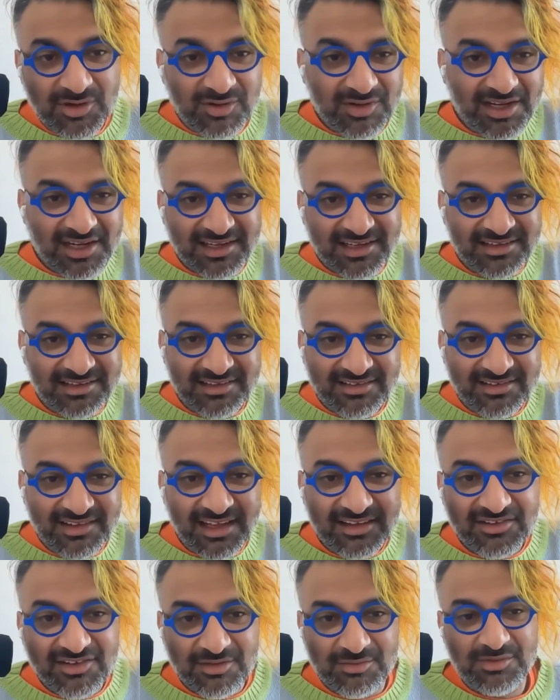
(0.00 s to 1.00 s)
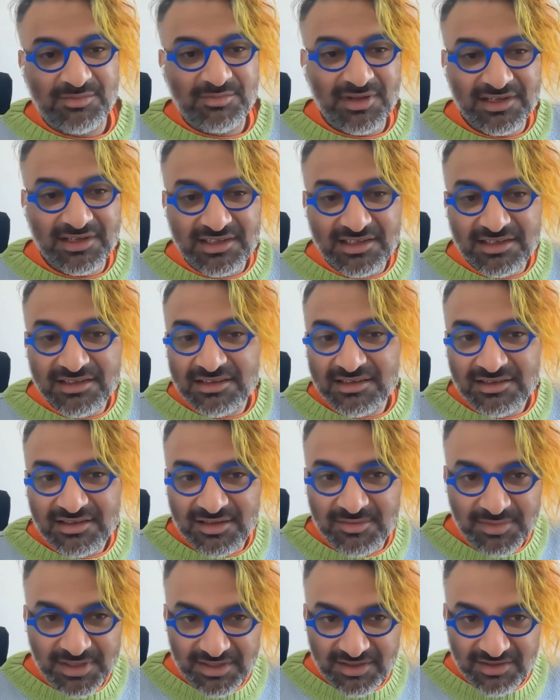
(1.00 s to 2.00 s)
and I can send someone money
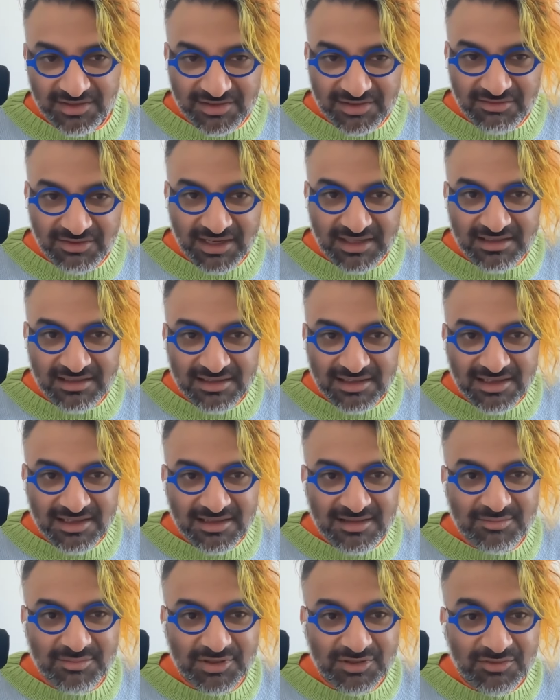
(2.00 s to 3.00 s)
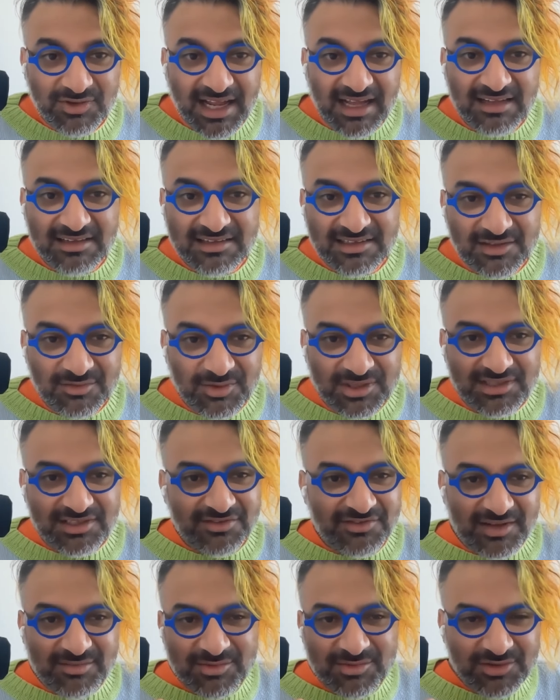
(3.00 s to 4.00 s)
immediately, right? But in reality, what is
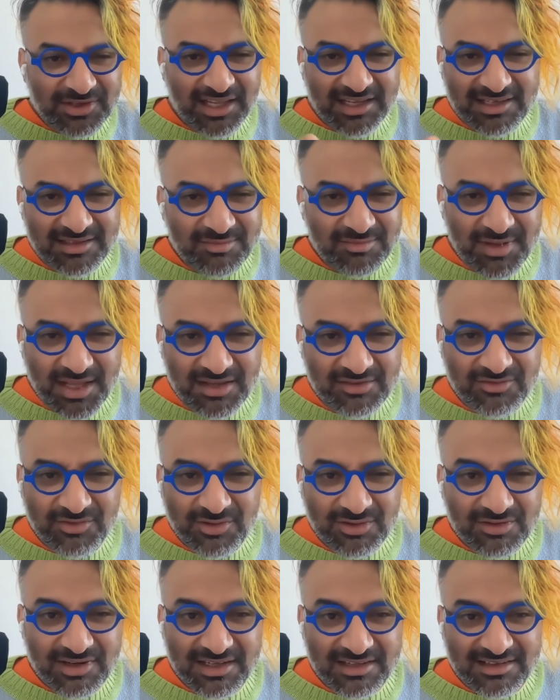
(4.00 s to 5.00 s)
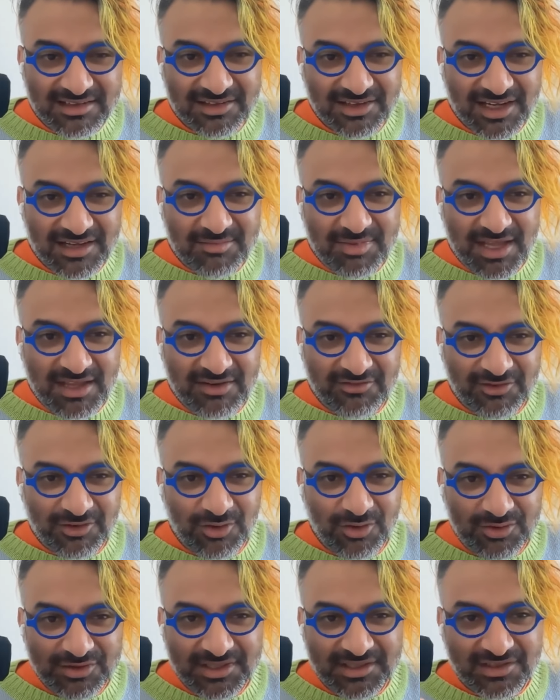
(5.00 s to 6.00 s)
Venmo getting paid for, right? They're getting paid for
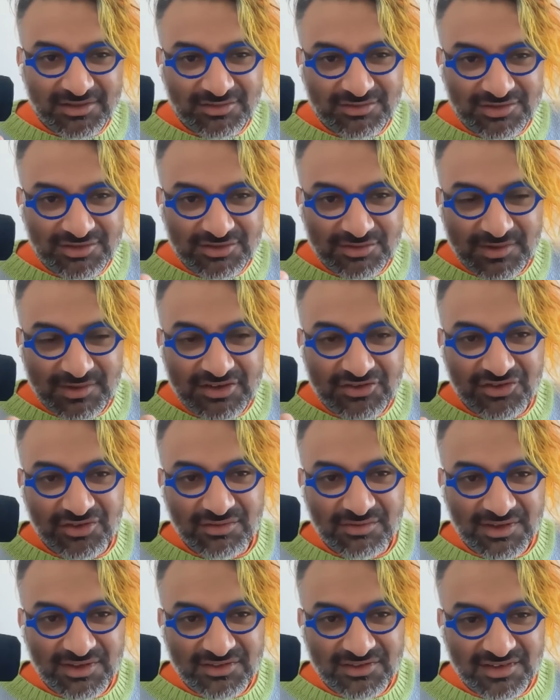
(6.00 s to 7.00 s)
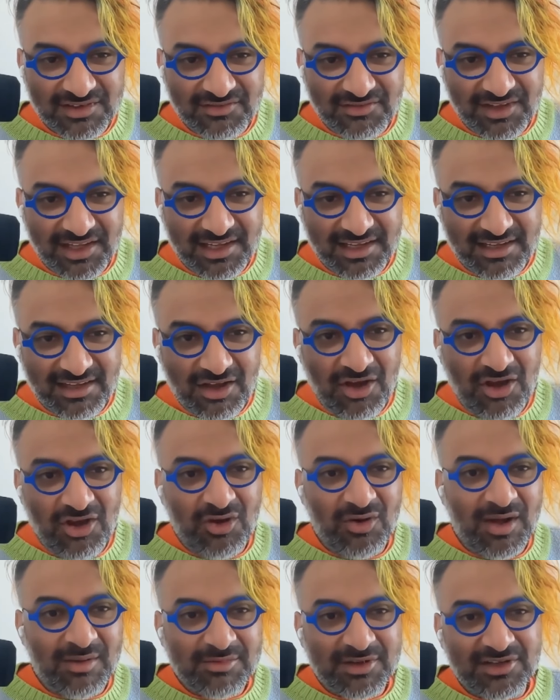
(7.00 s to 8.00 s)
holding their duration risk of like, oh,
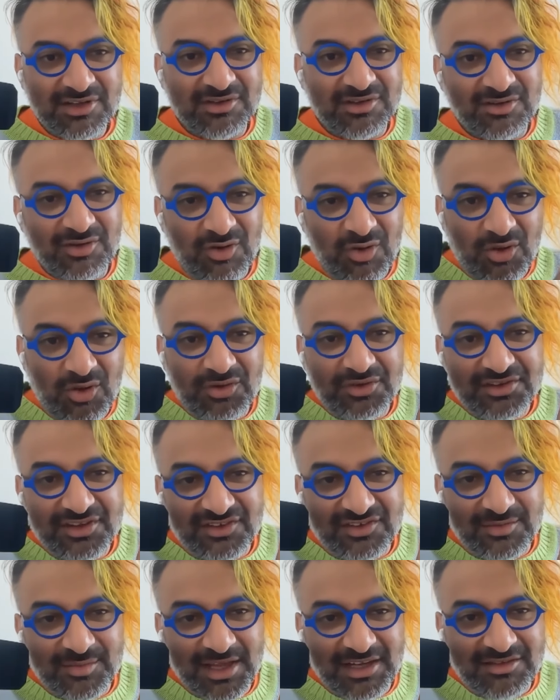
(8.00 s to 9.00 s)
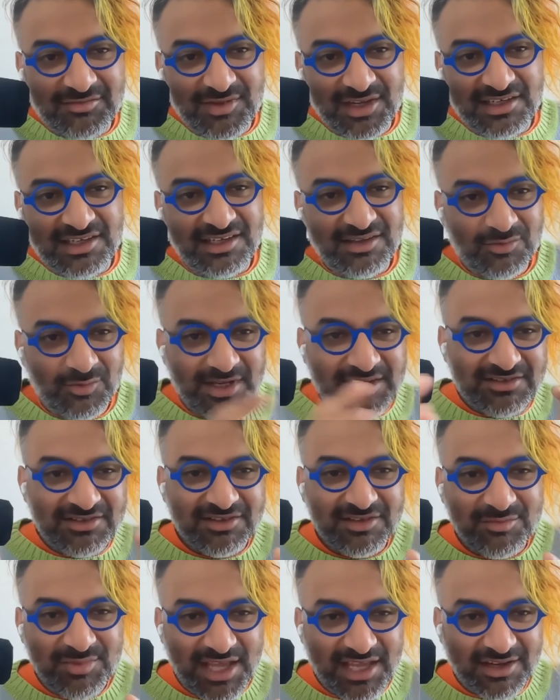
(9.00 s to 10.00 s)
I'm going to hold this amount of money, wait till
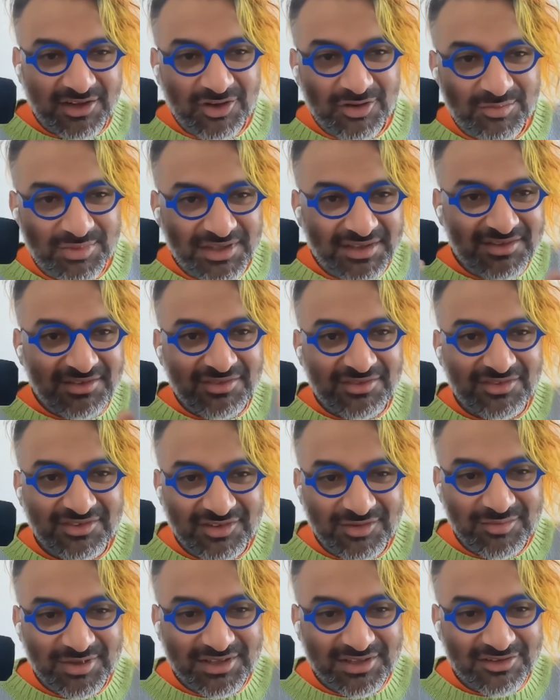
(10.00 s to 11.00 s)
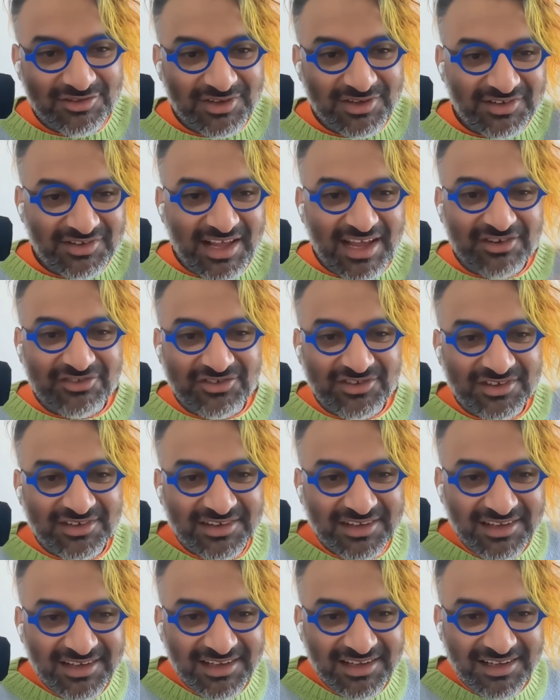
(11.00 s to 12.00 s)
the bank opens, submit the transaction,
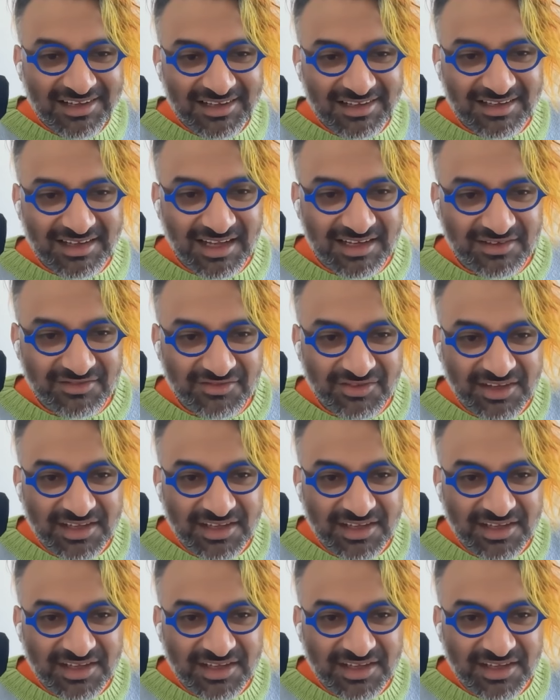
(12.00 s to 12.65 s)
kind of,